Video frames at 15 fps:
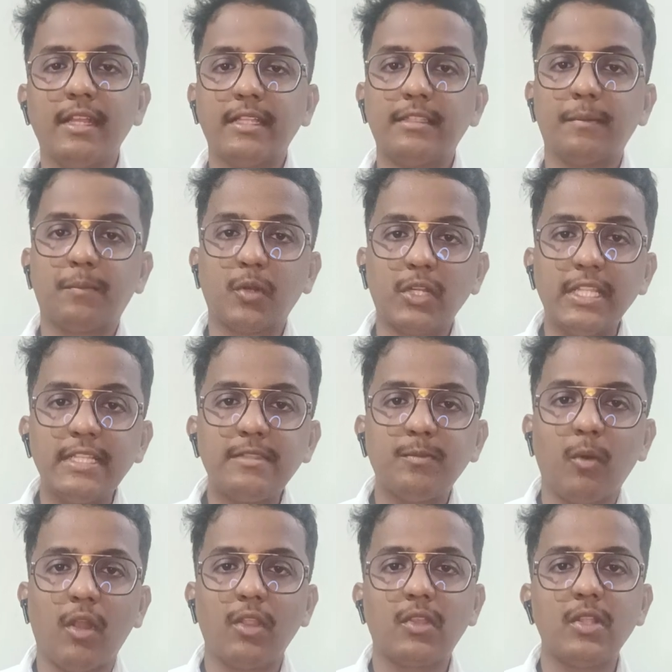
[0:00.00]
the proteins
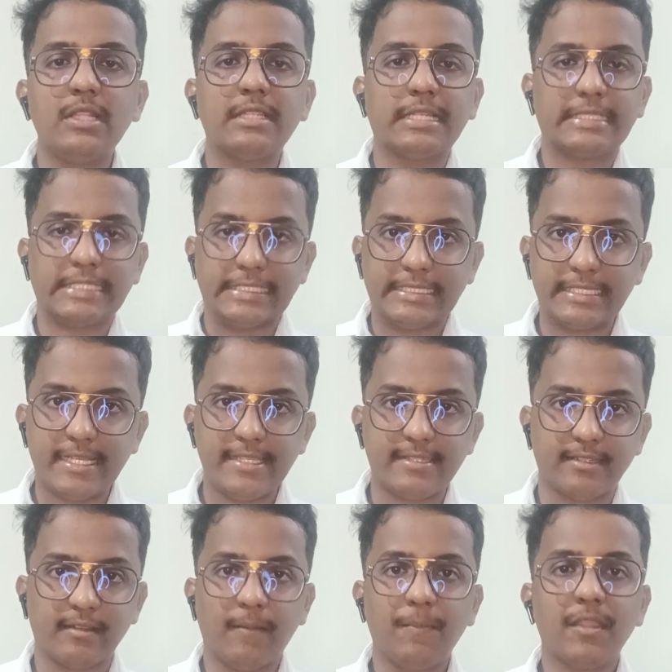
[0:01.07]
molecules are synthesized